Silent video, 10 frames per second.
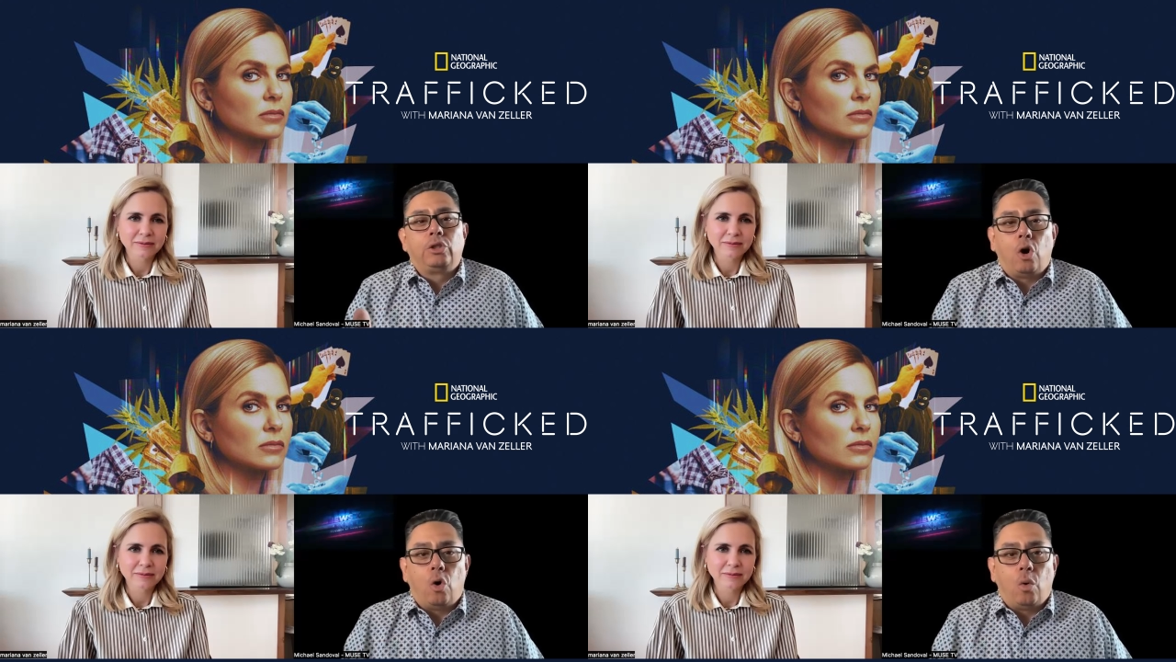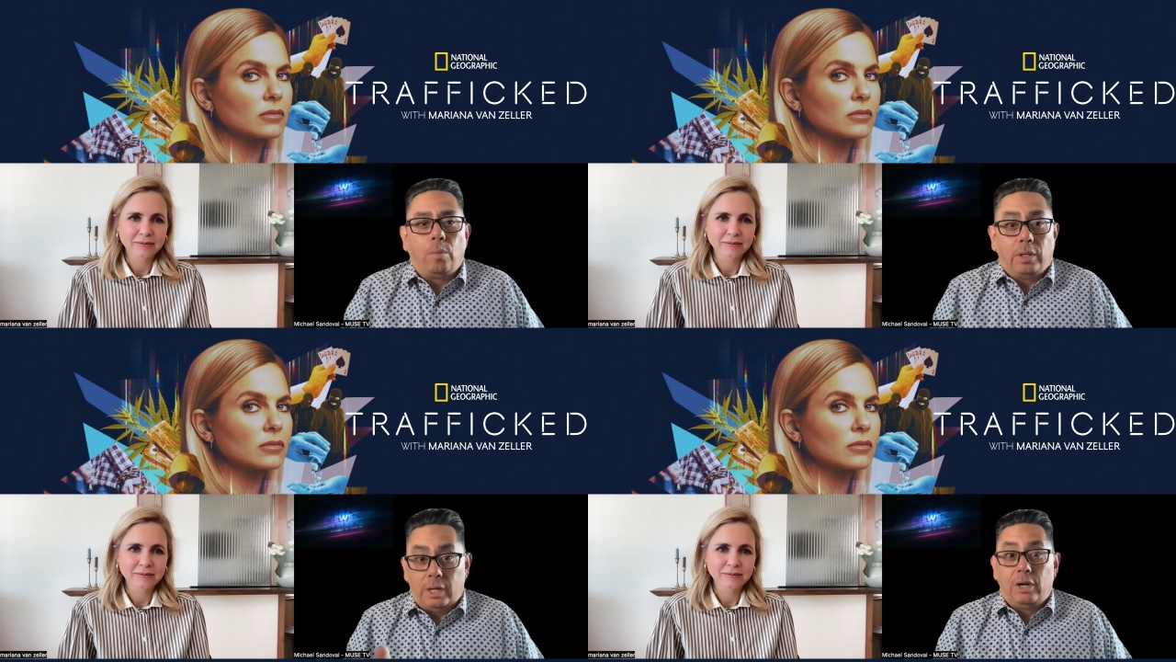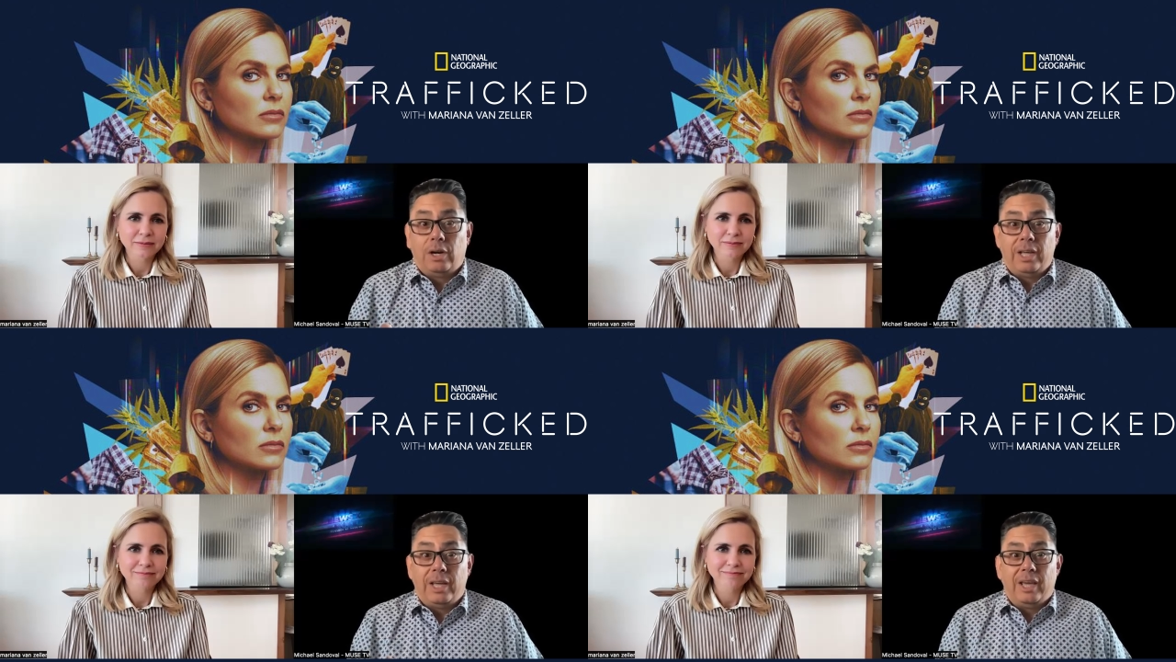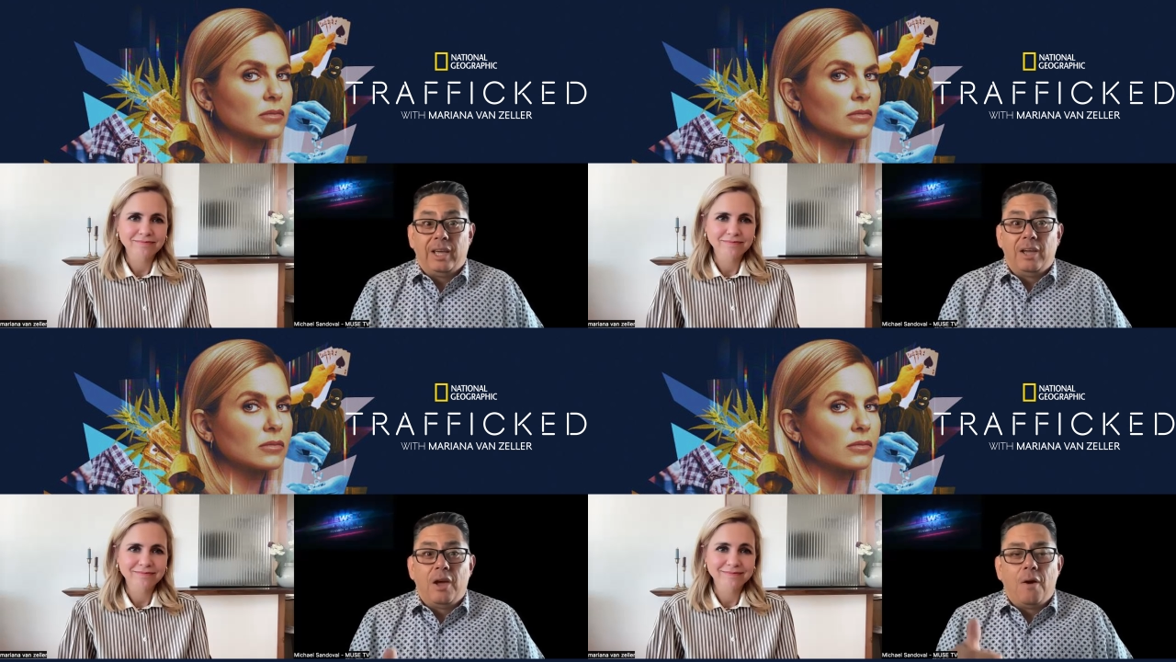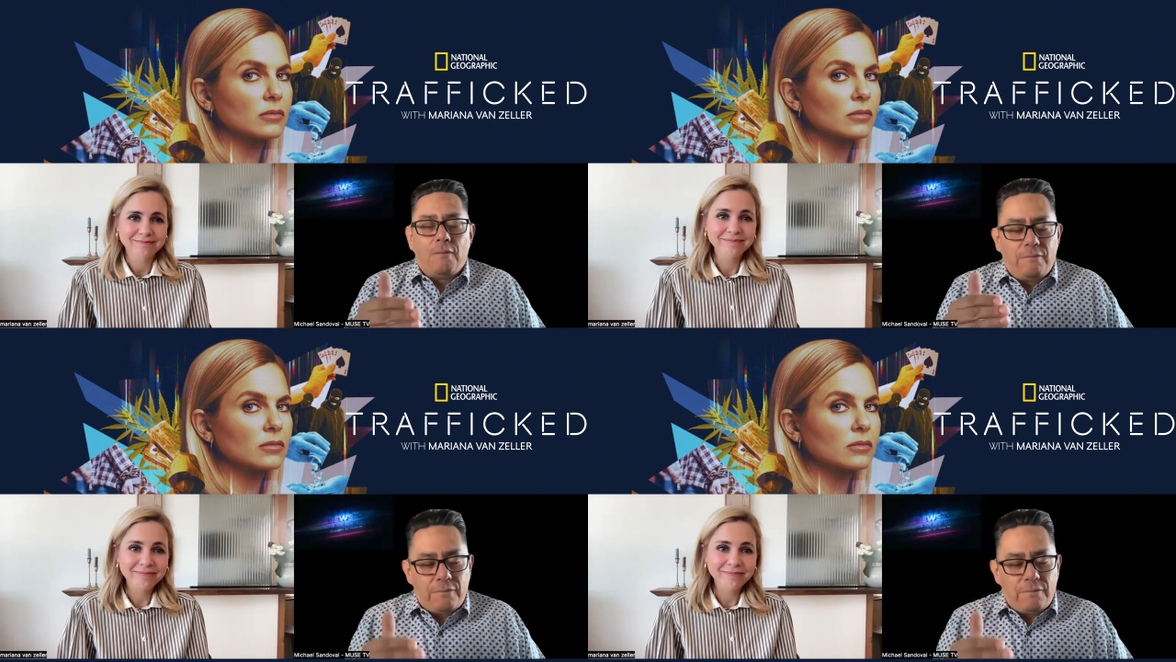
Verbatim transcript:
Speaker 1: to home literally mm-hmm.